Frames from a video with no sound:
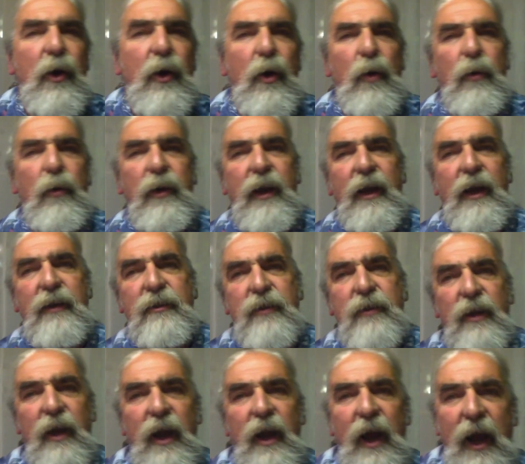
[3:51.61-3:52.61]
Oh
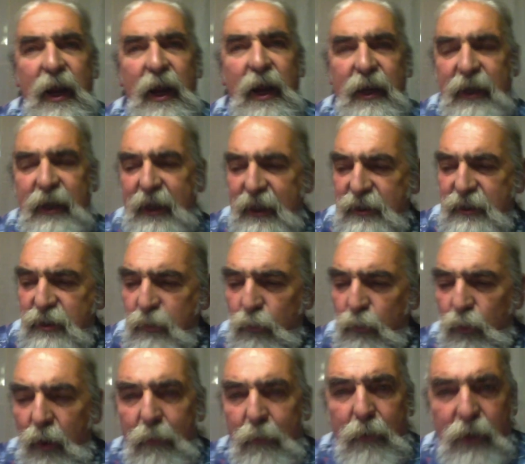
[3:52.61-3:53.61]
yes, I could get some
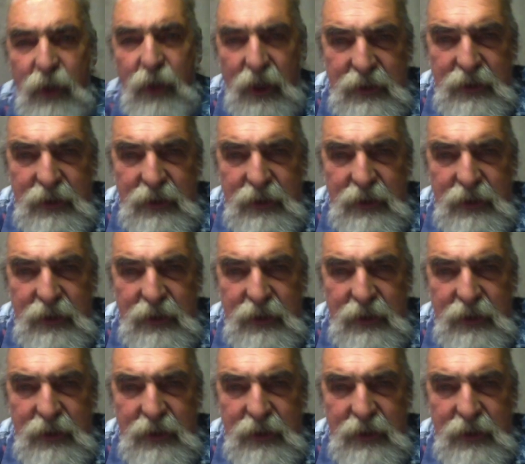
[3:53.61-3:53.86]
rubber dust